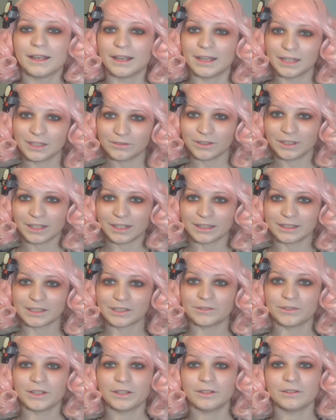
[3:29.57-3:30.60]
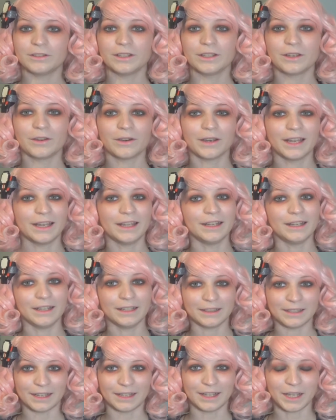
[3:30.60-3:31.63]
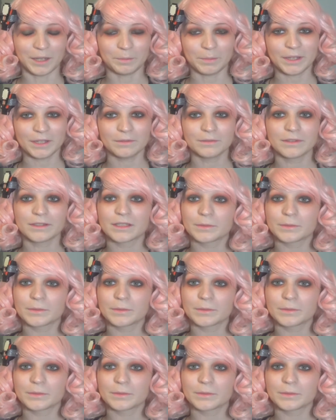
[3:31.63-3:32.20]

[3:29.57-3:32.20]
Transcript: And if you like this video, then go ahead and hit that like button,